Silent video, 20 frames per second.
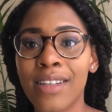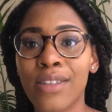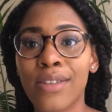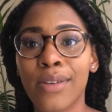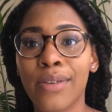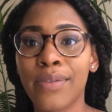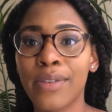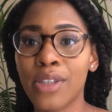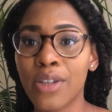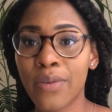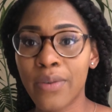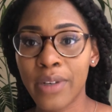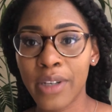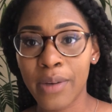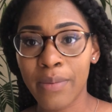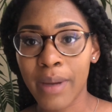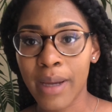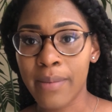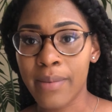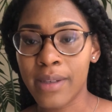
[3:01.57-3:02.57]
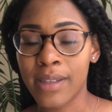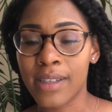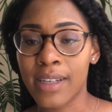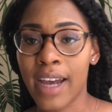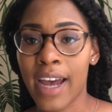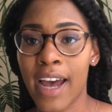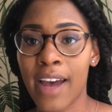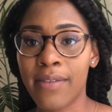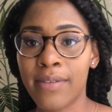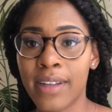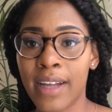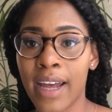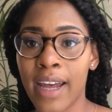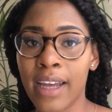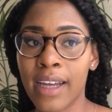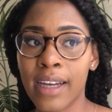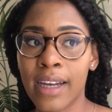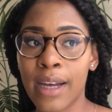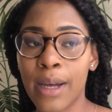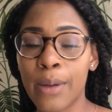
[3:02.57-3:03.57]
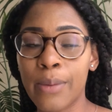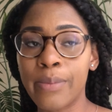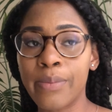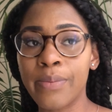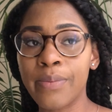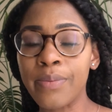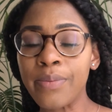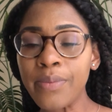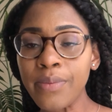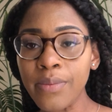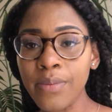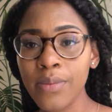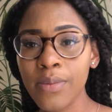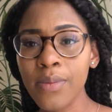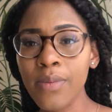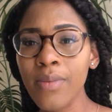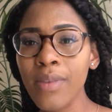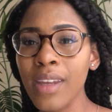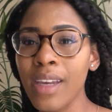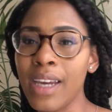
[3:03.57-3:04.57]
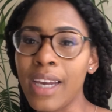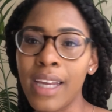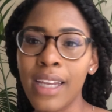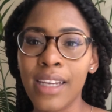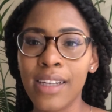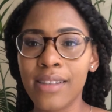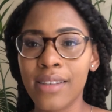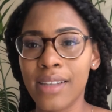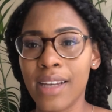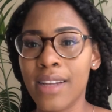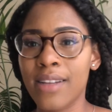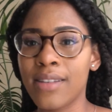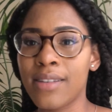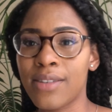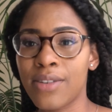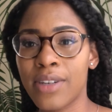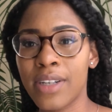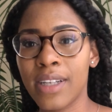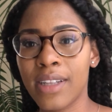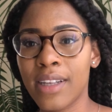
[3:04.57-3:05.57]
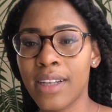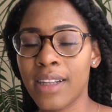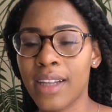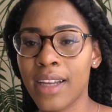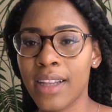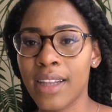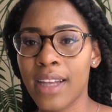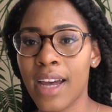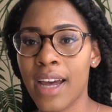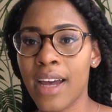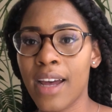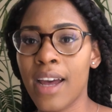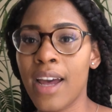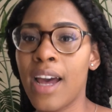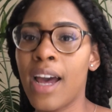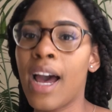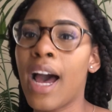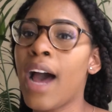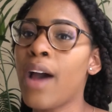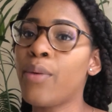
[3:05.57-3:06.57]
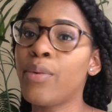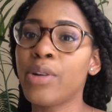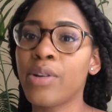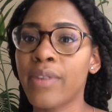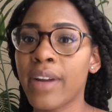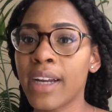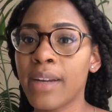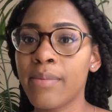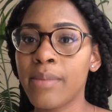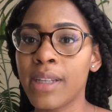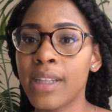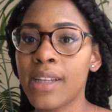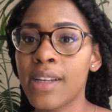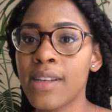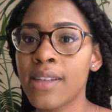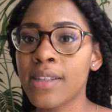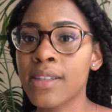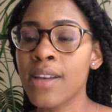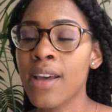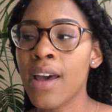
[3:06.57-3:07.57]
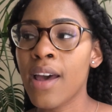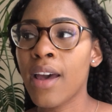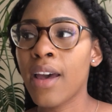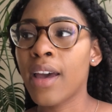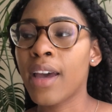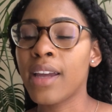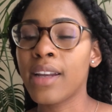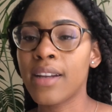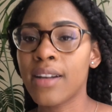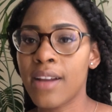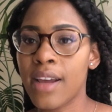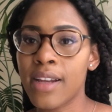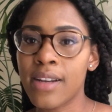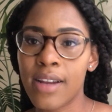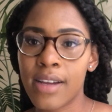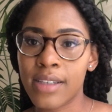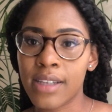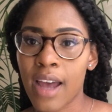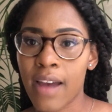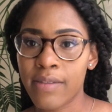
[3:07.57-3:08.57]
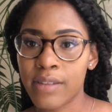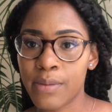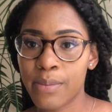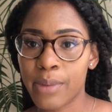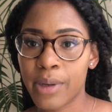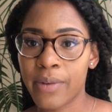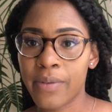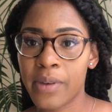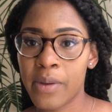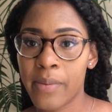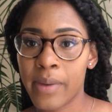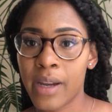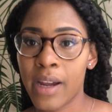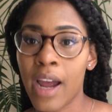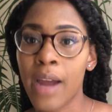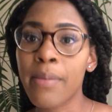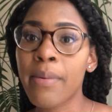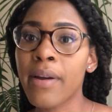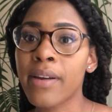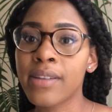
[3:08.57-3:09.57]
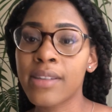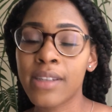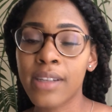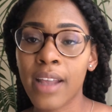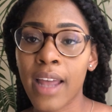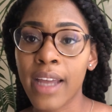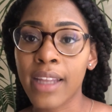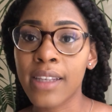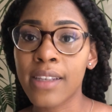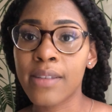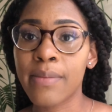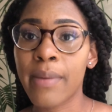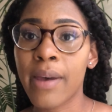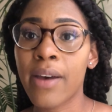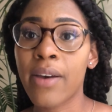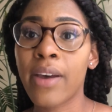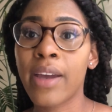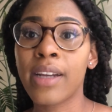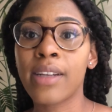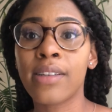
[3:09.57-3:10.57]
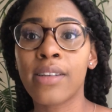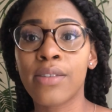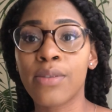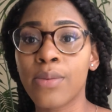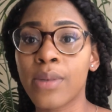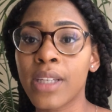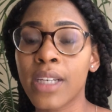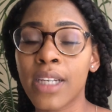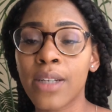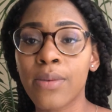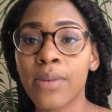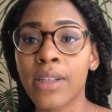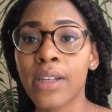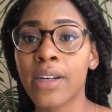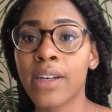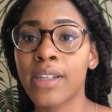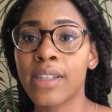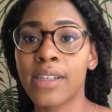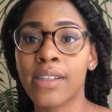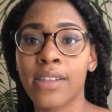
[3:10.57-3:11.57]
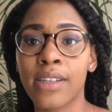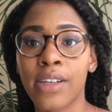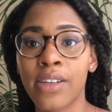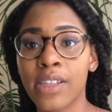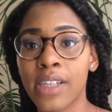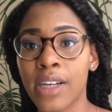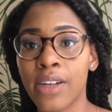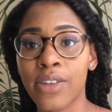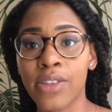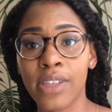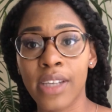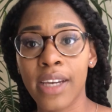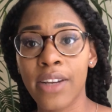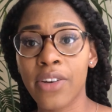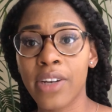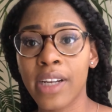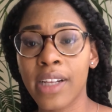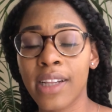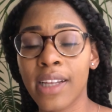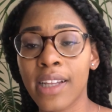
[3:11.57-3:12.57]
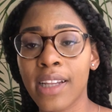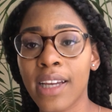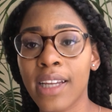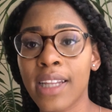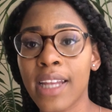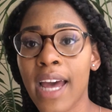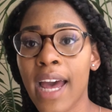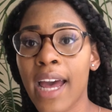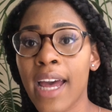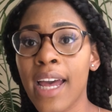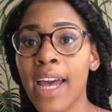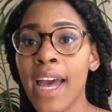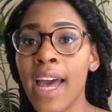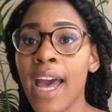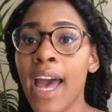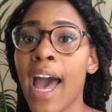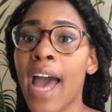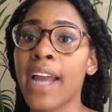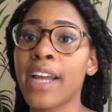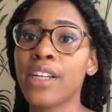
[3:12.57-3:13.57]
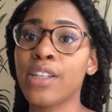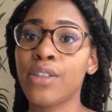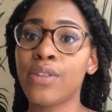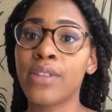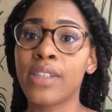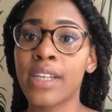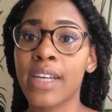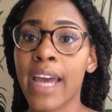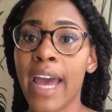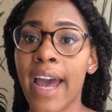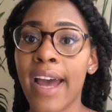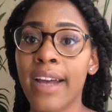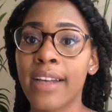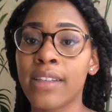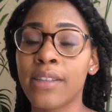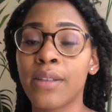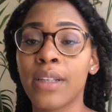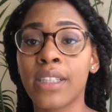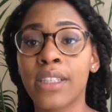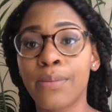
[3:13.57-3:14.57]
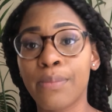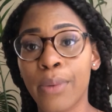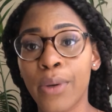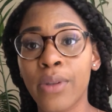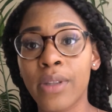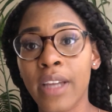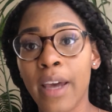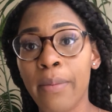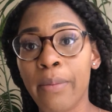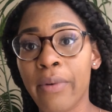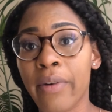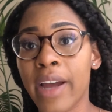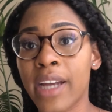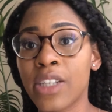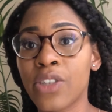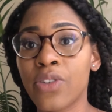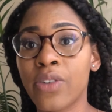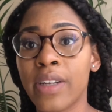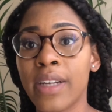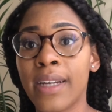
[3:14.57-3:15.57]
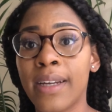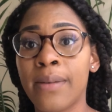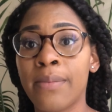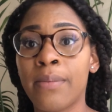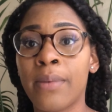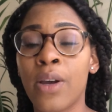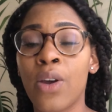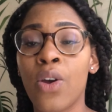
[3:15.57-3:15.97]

so if you don't want your baby to have like any scents or anything like that, I wouldn't recommend this. It does have some perfume in it. I personally like the smell, and it does really good with her. It doesn't irritate her skin or anything like that. I could use it as both diaper rash cream